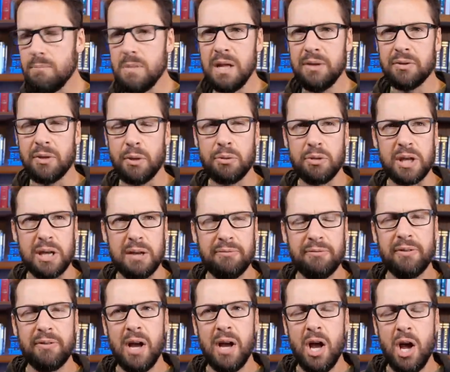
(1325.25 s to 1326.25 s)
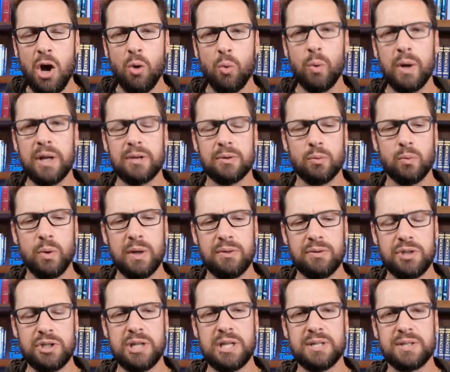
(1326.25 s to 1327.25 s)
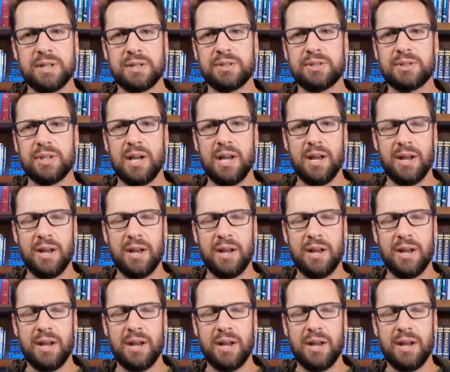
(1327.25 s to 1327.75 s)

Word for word: The thief went with Jesus